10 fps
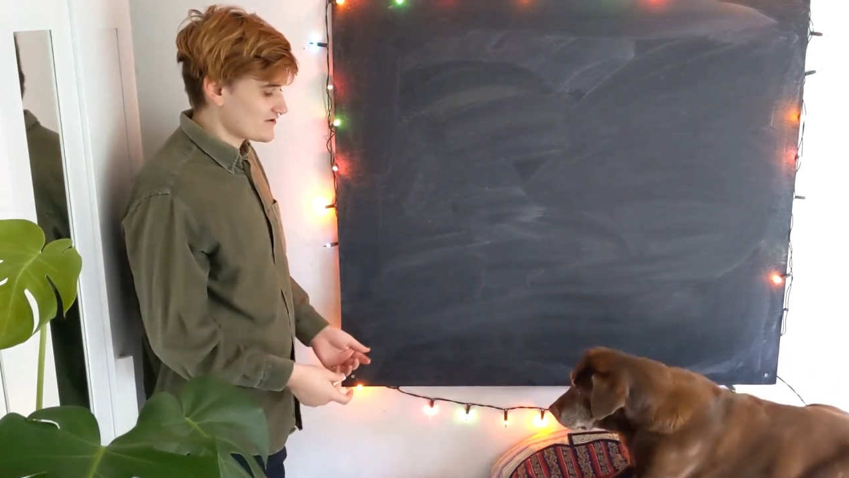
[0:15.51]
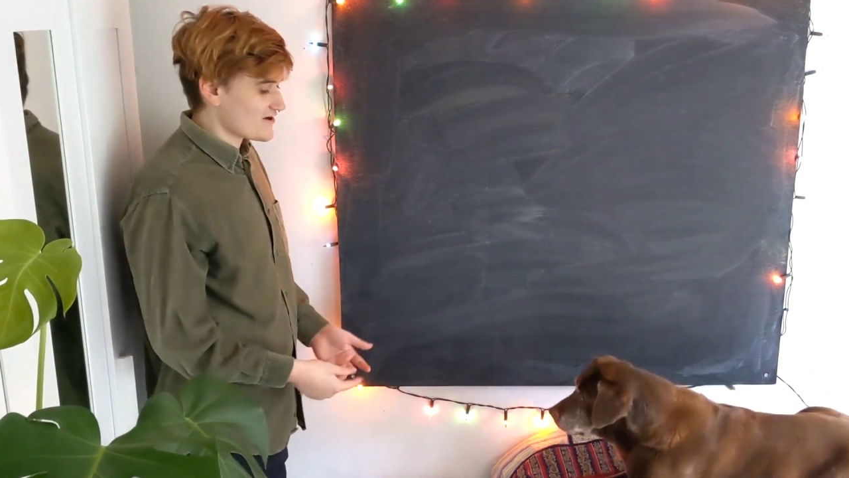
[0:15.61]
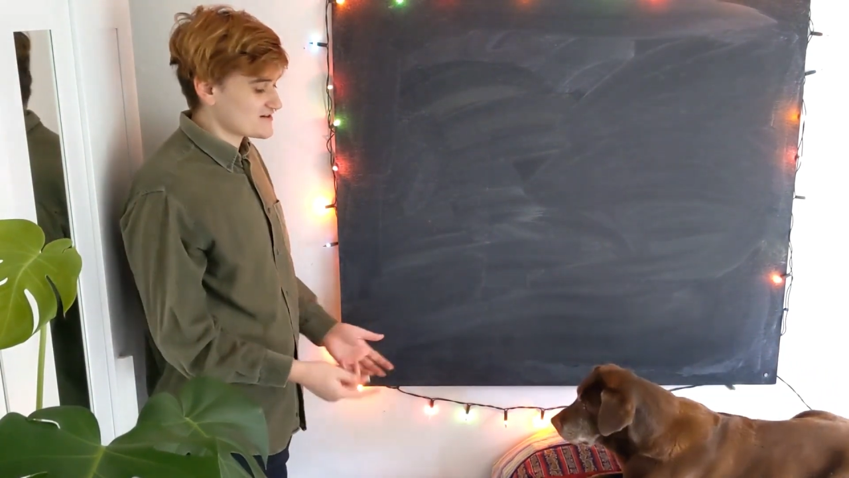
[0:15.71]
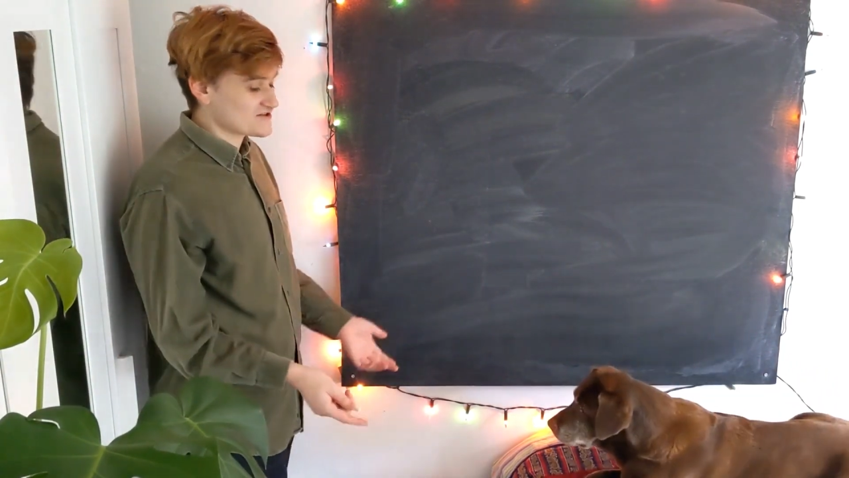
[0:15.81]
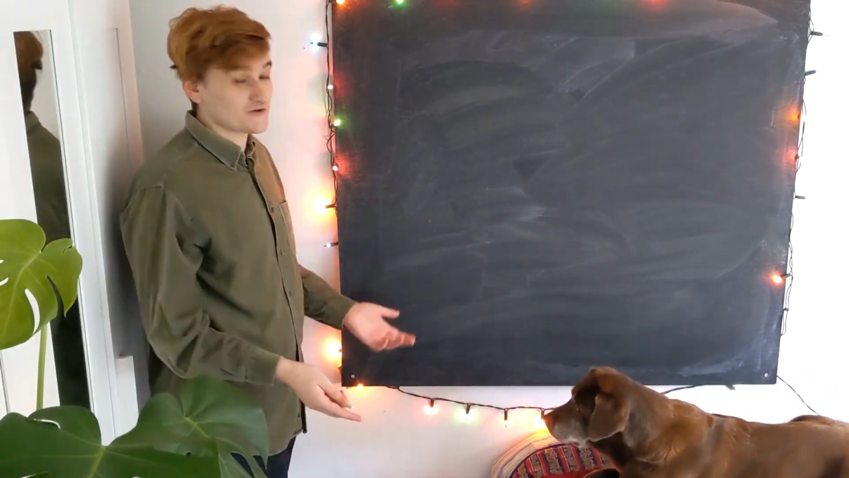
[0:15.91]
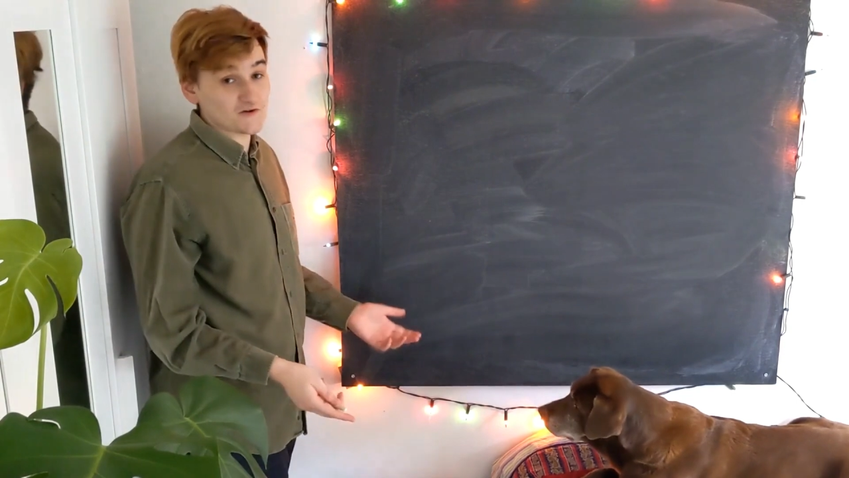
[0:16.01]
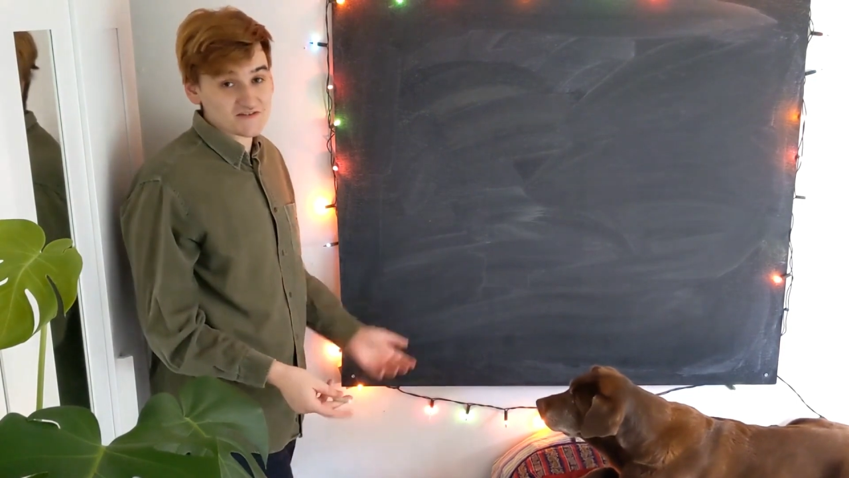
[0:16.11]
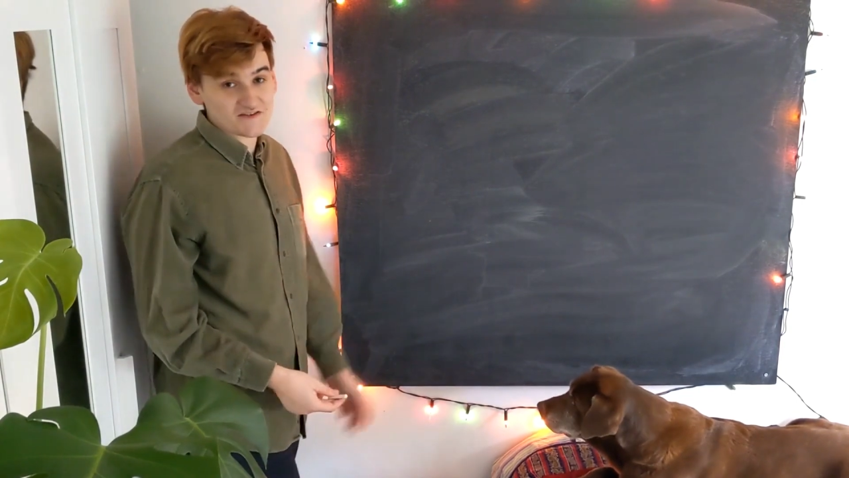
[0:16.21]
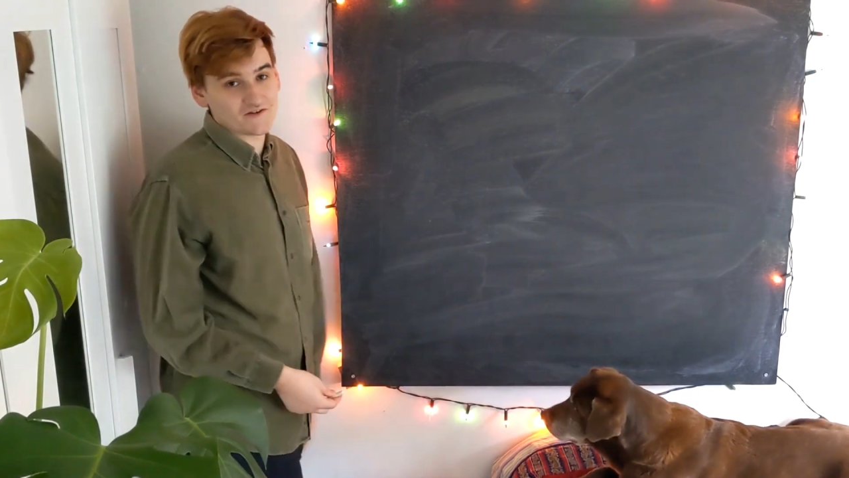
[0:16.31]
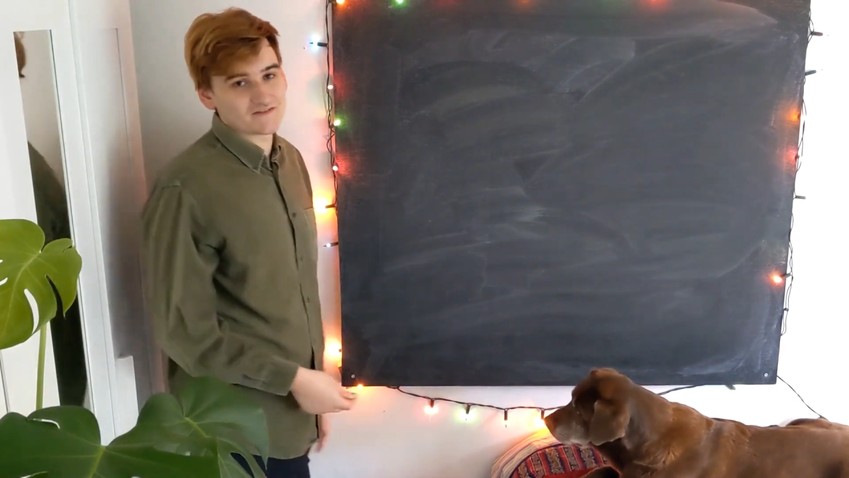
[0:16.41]
crash
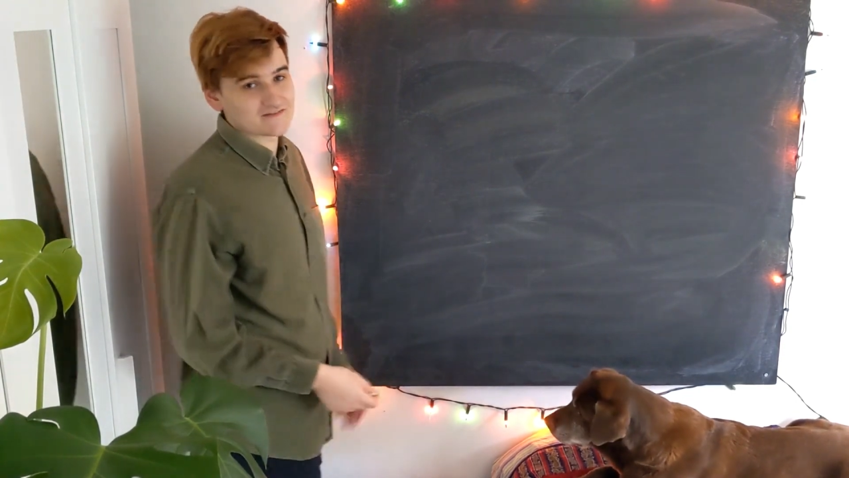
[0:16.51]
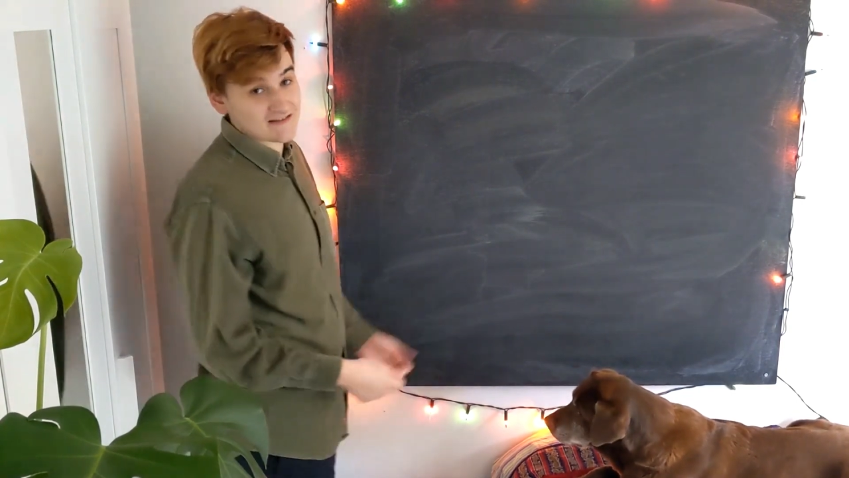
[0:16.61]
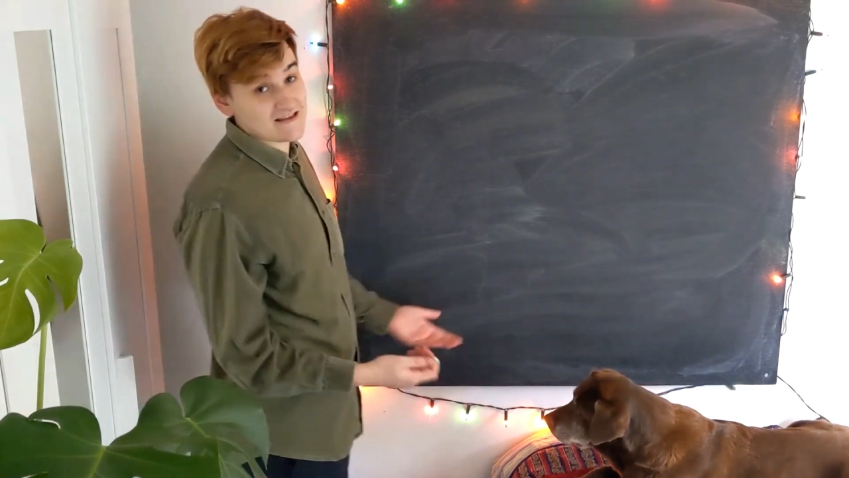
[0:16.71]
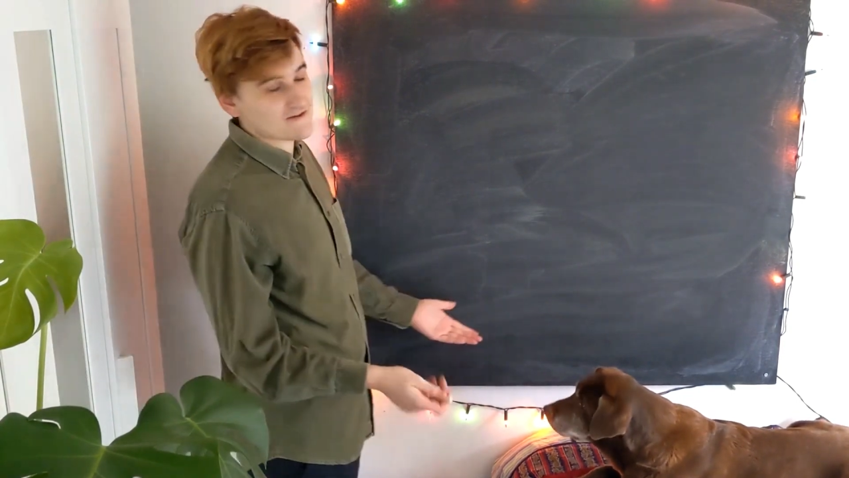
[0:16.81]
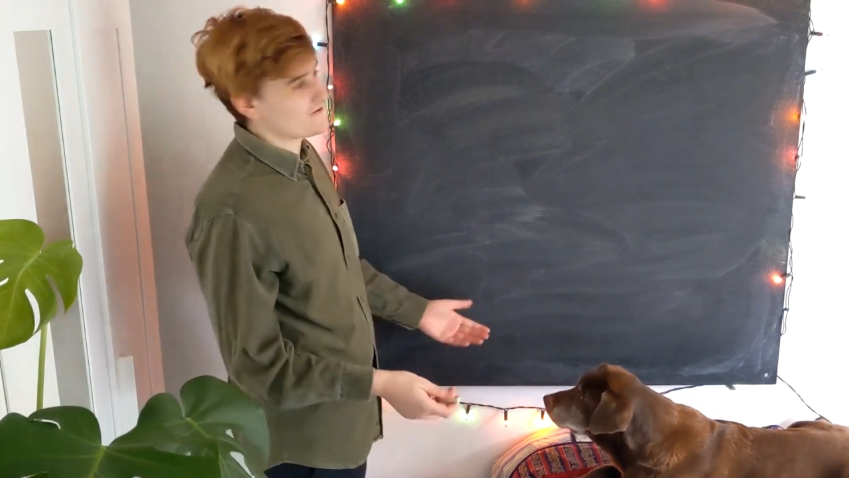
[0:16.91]
course on Lie